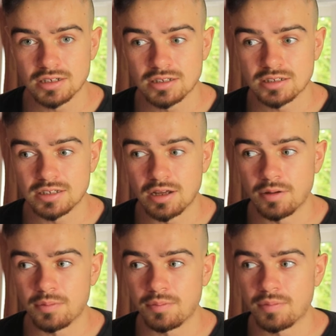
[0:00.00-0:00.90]

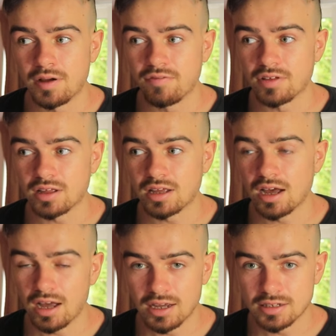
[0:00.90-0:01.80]
some of the
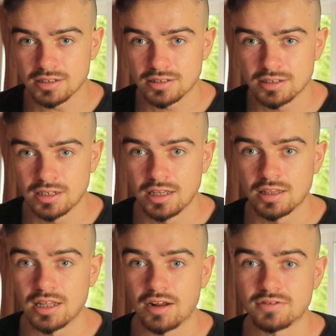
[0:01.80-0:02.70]
guys
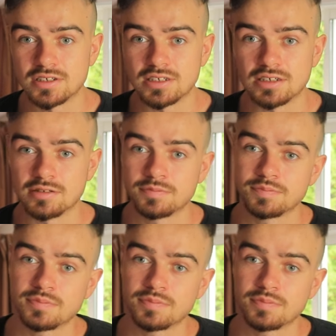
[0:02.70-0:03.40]
that I've seen